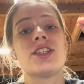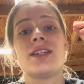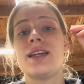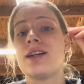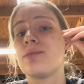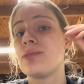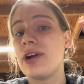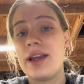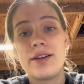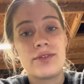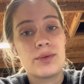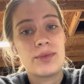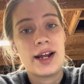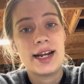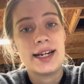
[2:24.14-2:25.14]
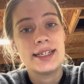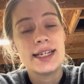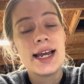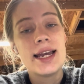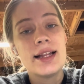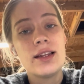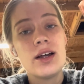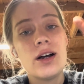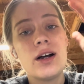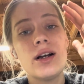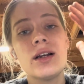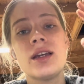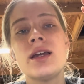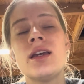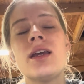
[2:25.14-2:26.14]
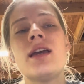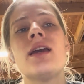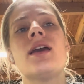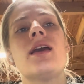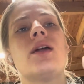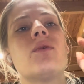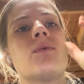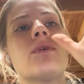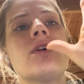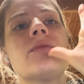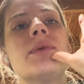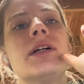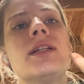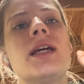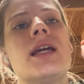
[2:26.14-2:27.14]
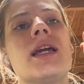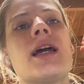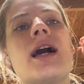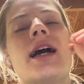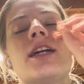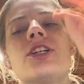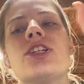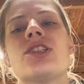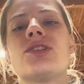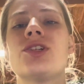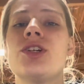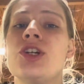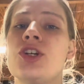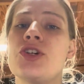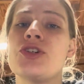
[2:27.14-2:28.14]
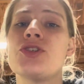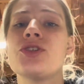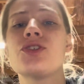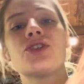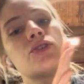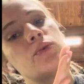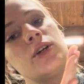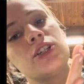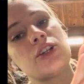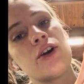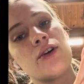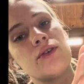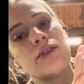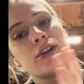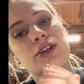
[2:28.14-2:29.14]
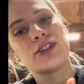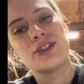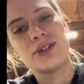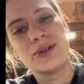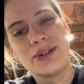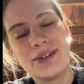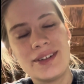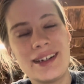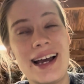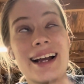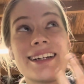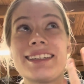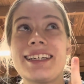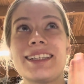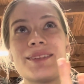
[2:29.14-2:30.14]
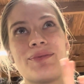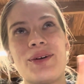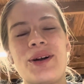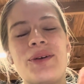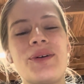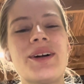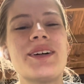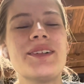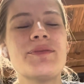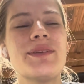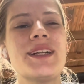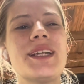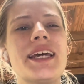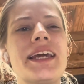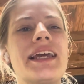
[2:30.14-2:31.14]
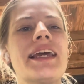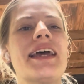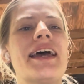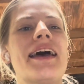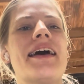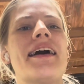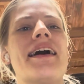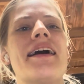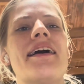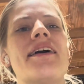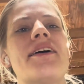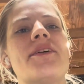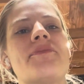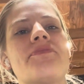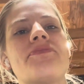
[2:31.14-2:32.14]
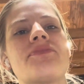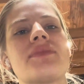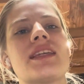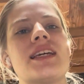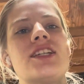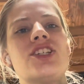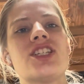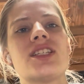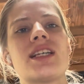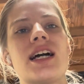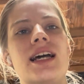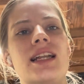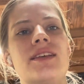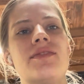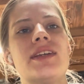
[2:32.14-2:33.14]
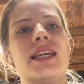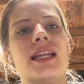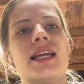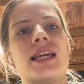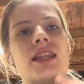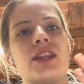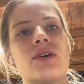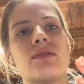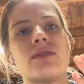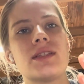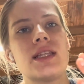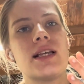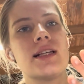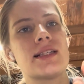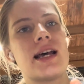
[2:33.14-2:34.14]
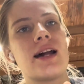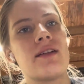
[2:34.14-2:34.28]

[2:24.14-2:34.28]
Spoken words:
need a break from writing dialogue and world building. I just switch over to, actually it's more world building, just kind of getting those things out